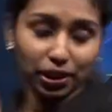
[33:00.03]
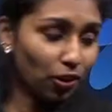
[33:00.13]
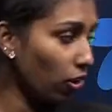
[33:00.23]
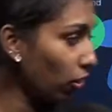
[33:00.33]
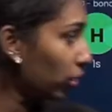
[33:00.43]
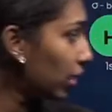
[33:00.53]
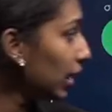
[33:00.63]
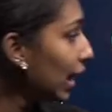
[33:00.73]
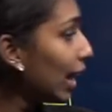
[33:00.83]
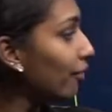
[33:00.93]
a note on that.
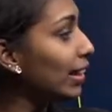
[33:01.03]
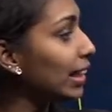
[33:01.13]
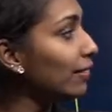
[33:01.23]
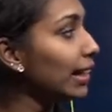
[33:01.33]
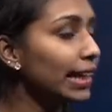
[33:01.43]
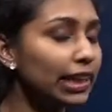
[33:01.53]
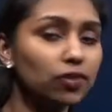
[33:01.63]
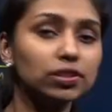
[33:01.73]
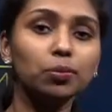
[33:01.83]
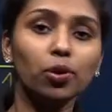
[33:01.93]
Whenever any
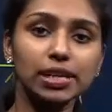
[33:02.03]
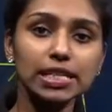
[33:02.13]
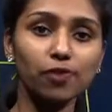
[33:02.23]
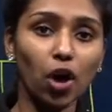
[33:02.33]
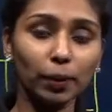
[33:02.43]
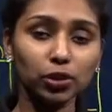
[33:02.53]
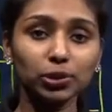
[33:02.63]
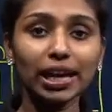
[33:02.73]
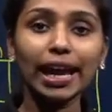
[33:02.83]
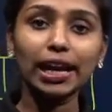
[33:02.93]
of the bond is forming through
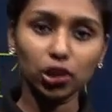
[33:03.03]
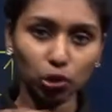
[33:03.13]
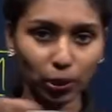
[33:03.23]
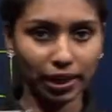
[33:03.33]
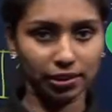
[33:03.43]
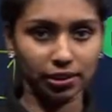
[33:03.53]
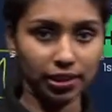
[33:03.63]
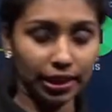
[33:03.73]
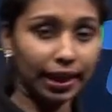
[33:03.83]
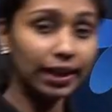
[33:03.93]
the head-to-head
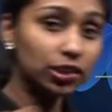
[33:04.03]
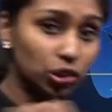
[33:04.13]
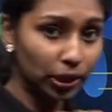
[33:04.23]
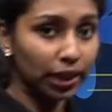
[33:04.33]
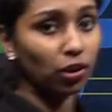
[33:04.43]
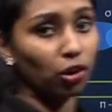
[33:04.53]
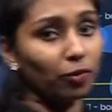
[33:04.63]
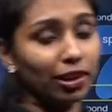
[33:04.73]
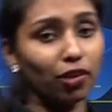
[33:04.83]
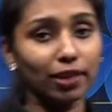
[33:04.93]

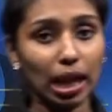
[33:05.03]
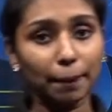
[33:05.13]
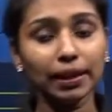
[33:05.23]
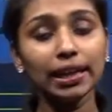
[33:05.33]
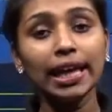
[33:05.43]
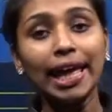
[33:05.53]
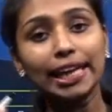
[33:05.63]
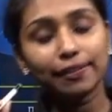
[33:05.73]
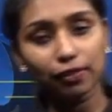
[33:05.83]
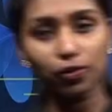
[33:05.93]
overlapping, it
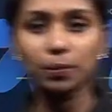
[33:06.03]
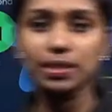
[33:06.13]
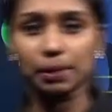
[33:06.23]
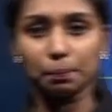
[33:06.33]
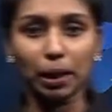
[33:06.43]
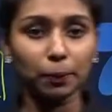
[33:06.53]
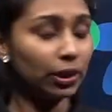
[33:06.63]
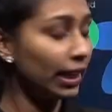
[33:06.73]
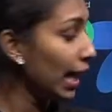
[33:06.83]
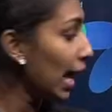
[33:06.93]
will form the sigma bond.
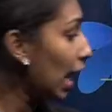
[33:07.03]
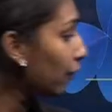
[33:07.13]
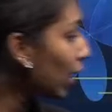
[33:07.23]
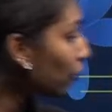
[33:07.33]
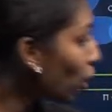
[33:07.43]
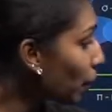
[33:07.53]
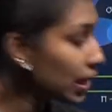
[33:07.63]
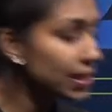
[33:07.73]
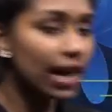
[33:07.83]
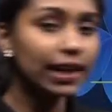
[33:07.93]
If they are forming the
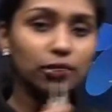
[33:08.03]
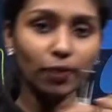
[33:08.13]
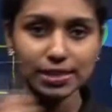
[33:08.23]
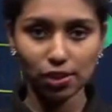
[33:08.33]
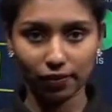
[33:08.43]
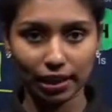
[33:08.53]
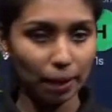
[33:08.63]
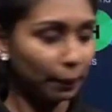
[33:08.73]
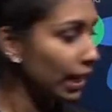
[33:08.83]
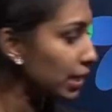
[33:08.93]
sidewise
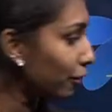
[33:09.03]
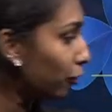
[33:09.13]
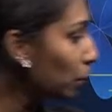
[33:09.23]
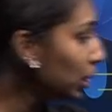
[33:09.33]
overlapping, it will form